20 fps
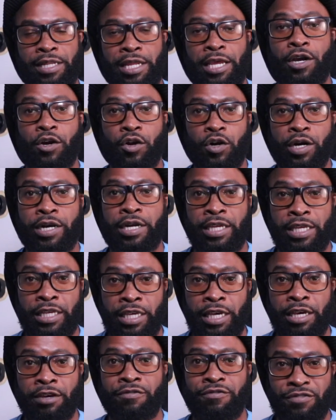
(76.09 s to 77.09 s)
They are a
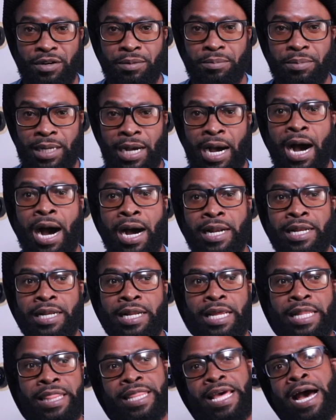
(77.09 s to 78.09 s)
gift from God
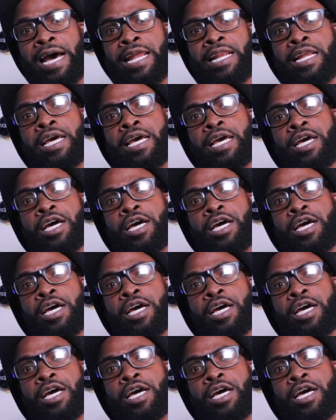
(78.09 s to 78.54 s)
and that